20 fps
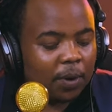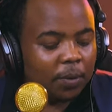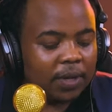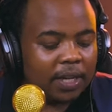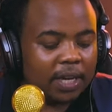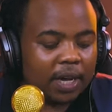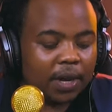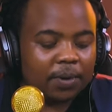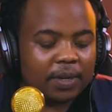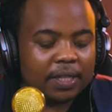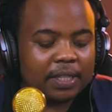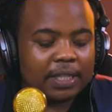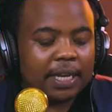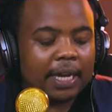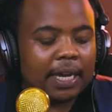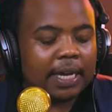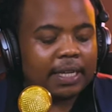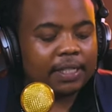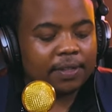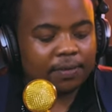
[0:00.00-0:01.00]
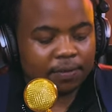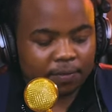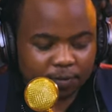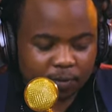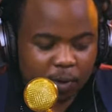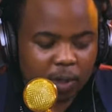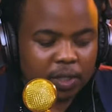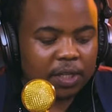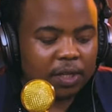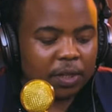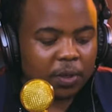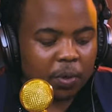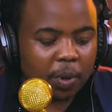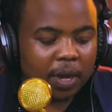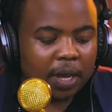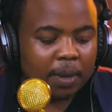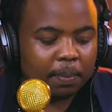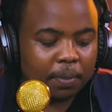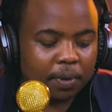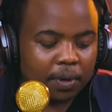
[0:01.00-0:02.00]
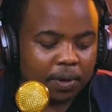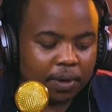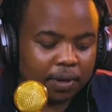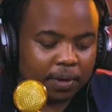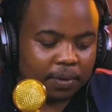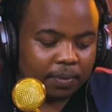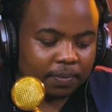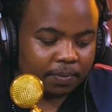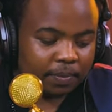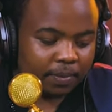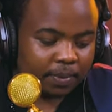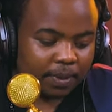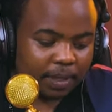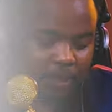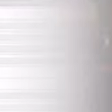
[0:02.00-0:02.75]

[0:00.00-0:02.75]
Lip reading: now we currently at 14 ngwe per